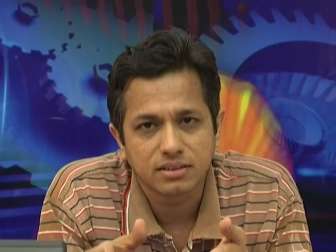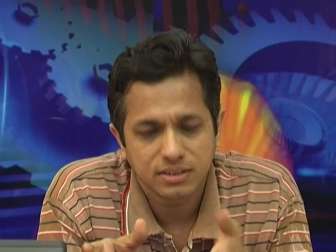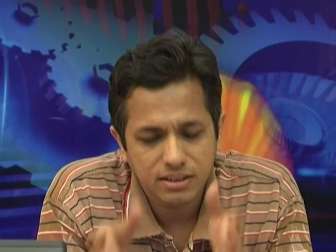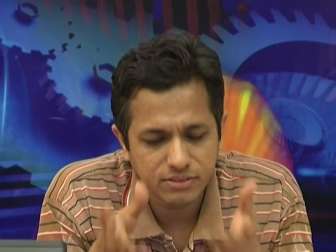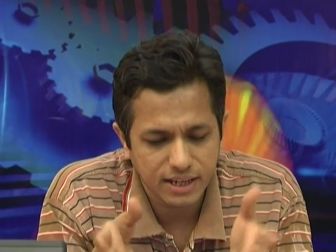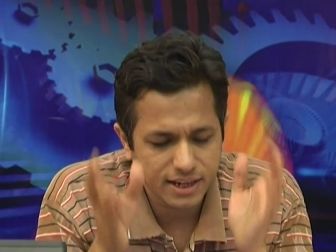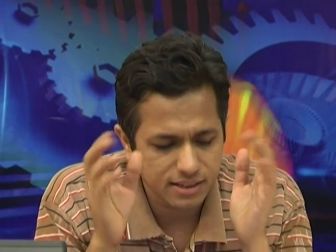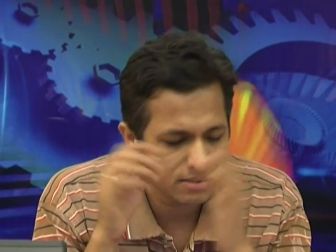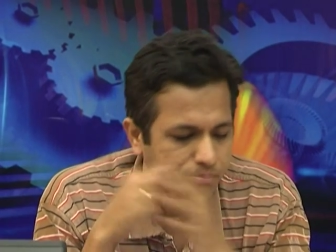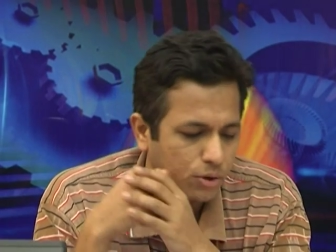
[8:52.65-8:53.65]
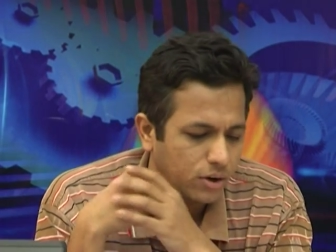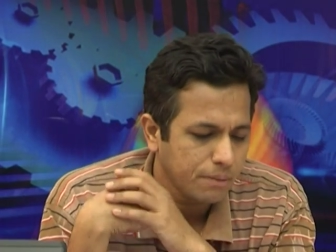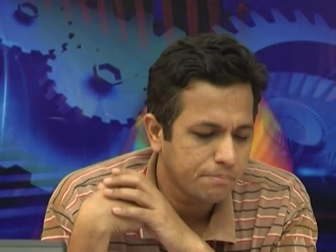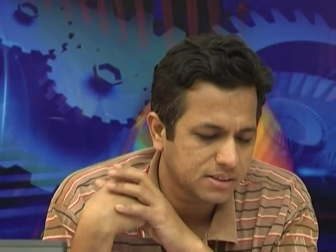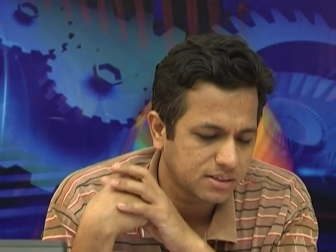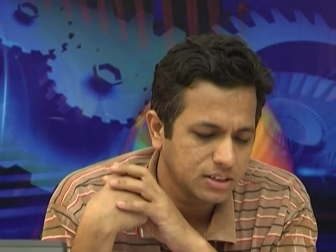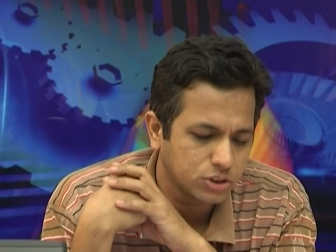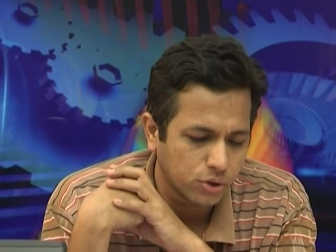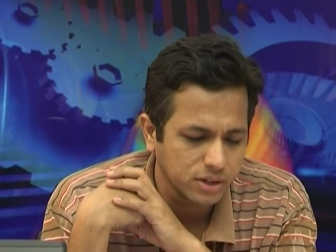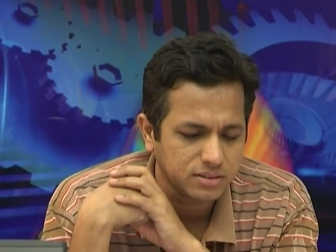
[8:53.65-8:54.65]
Yeah, VI is a purely personal
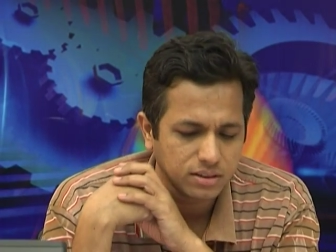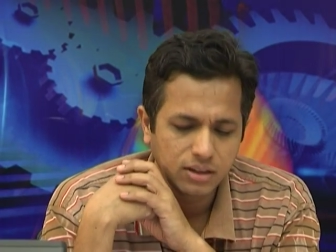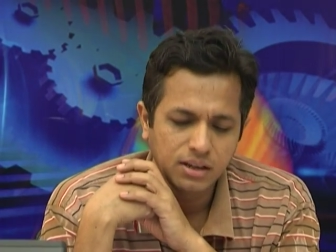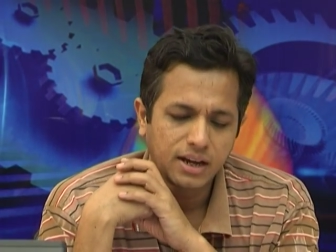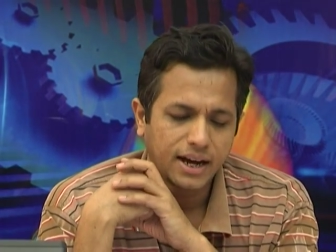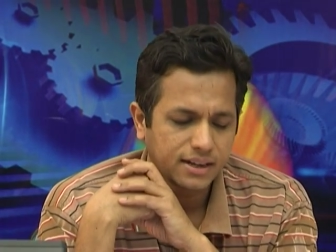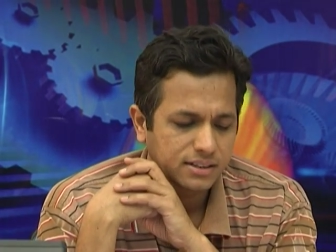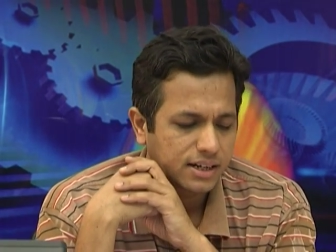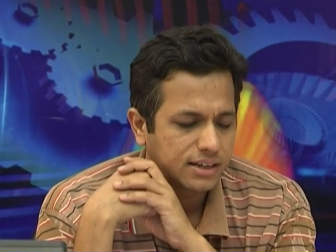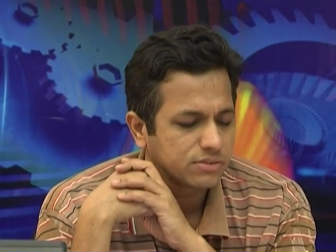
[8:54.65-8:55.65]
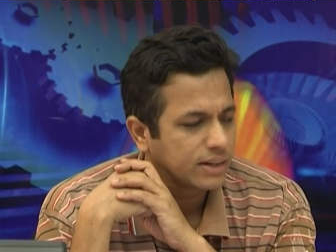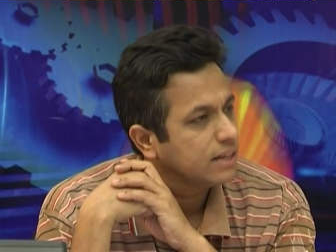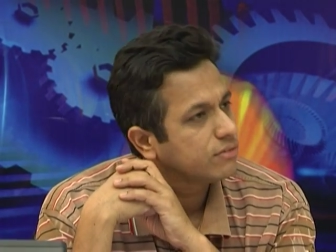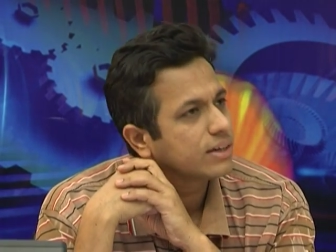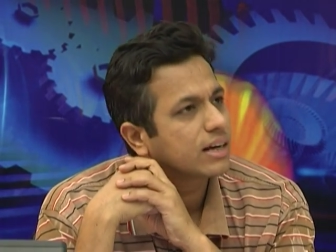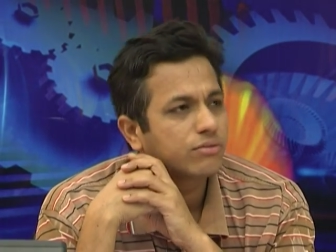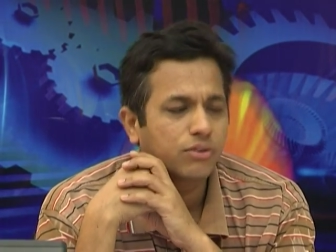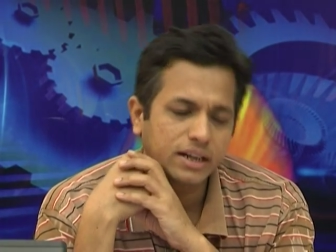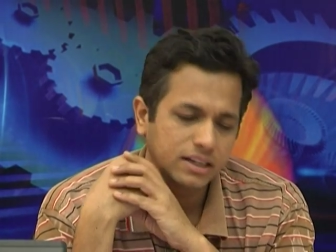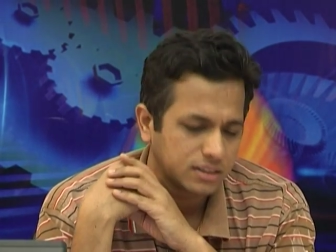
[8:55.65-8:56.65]
choice, I understand it is very difficult
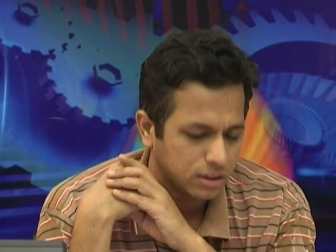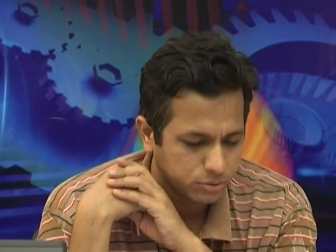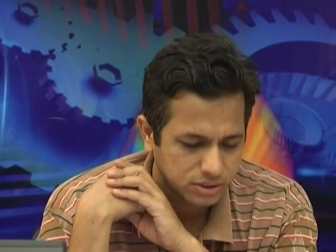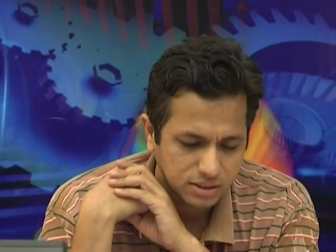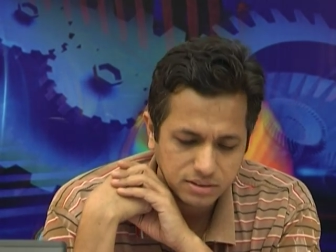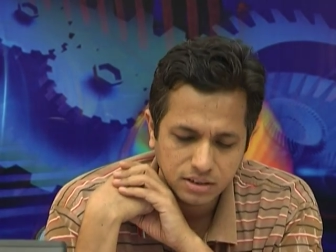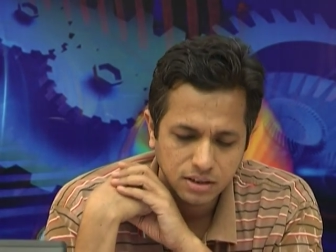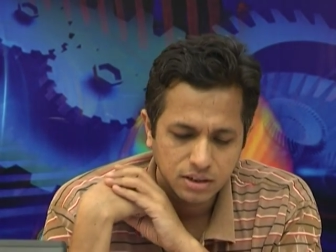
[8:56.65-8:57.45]
for initial users,